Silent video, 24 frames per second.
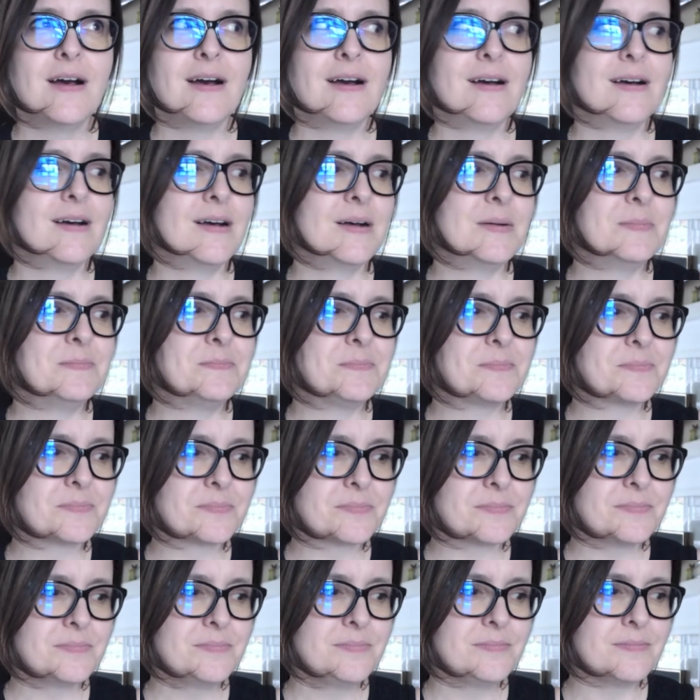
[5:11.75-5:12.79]

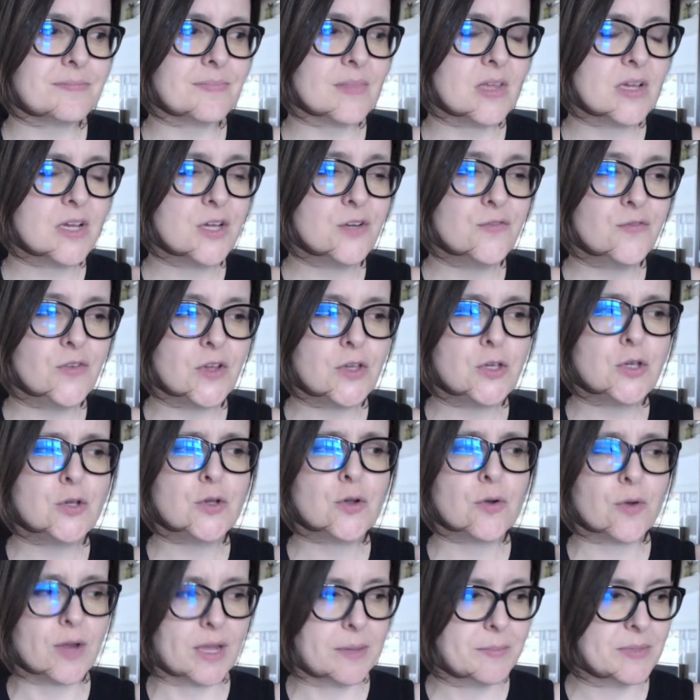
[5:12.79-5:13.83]
configure
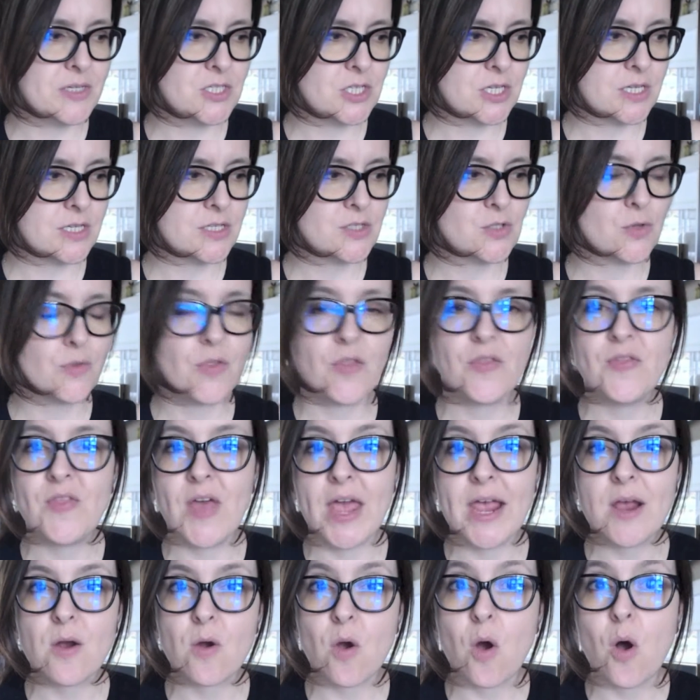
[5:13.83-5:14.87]
your images so that
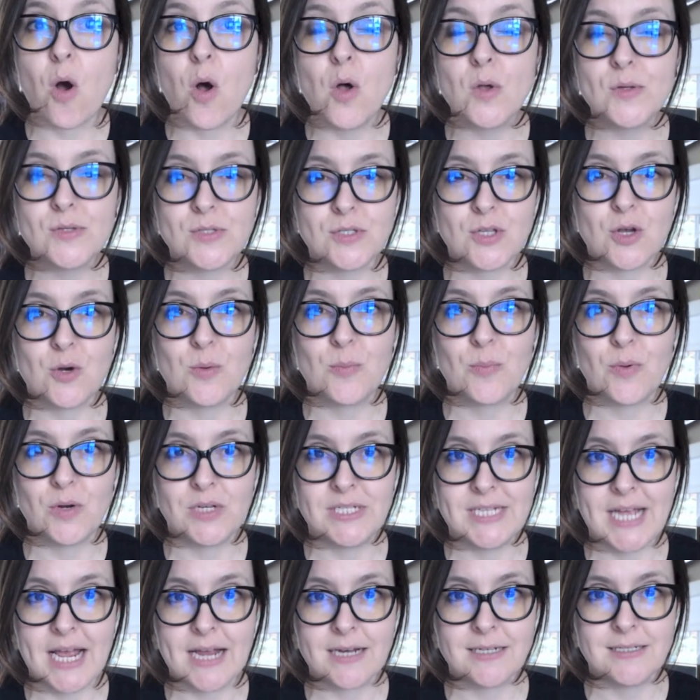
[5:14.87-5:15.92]
they are also
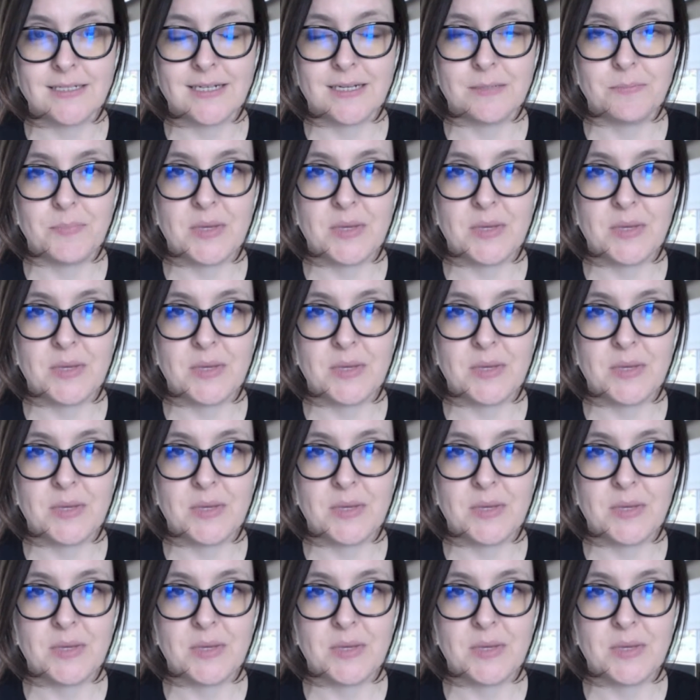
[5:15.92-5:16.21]
protected,